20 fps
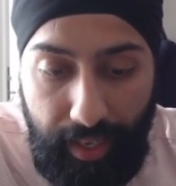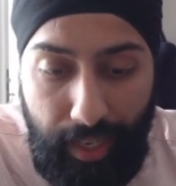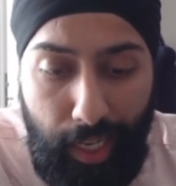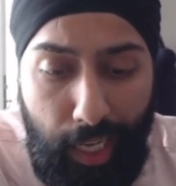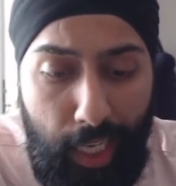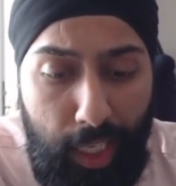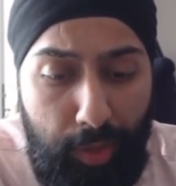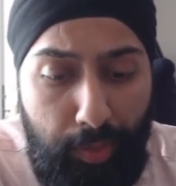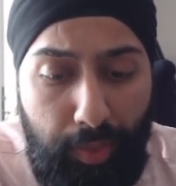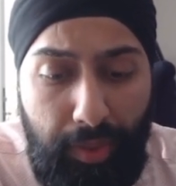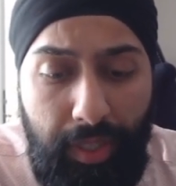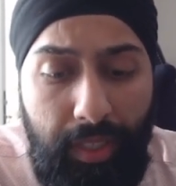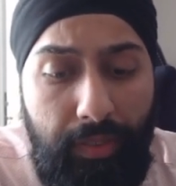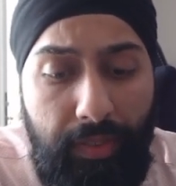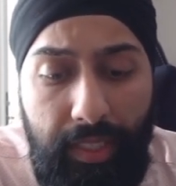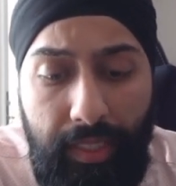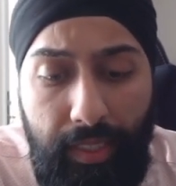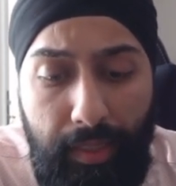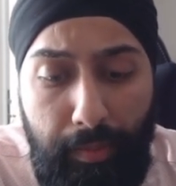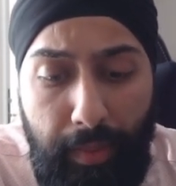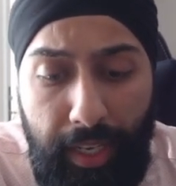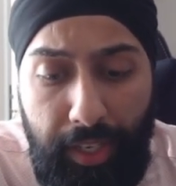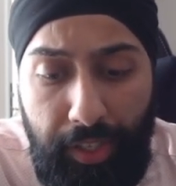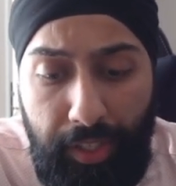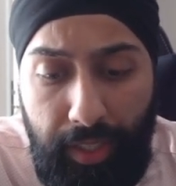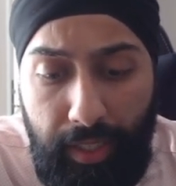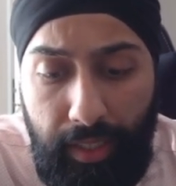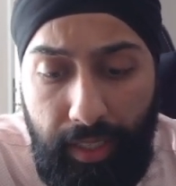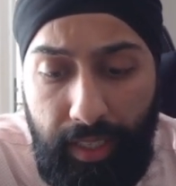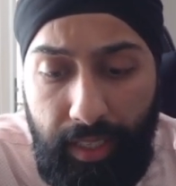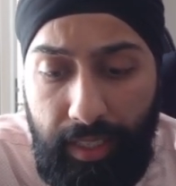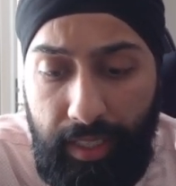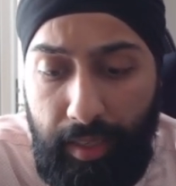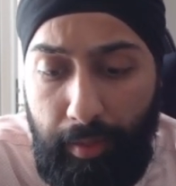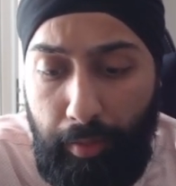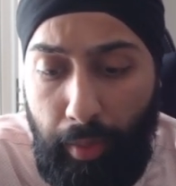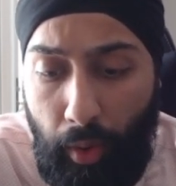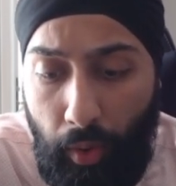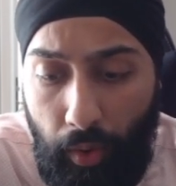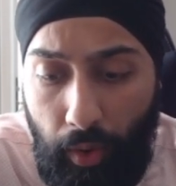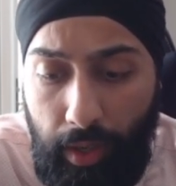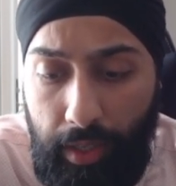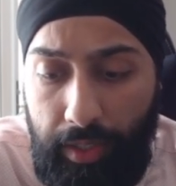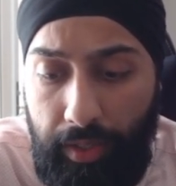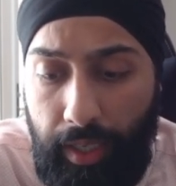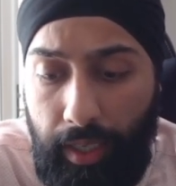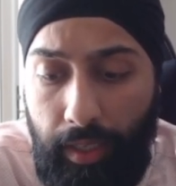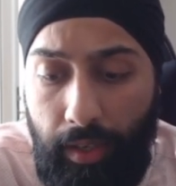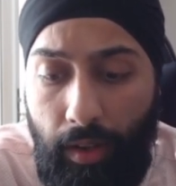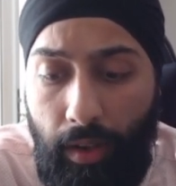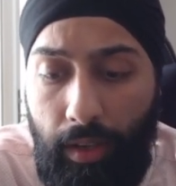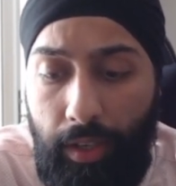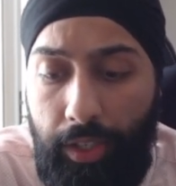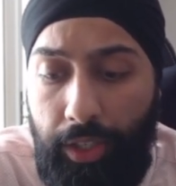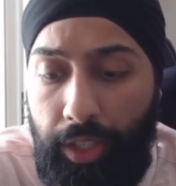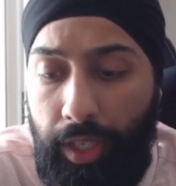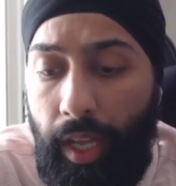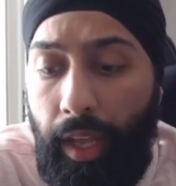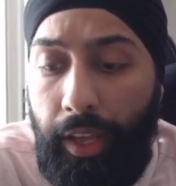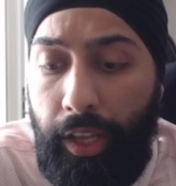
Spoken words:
As previously mentioned, it is important to acknowledge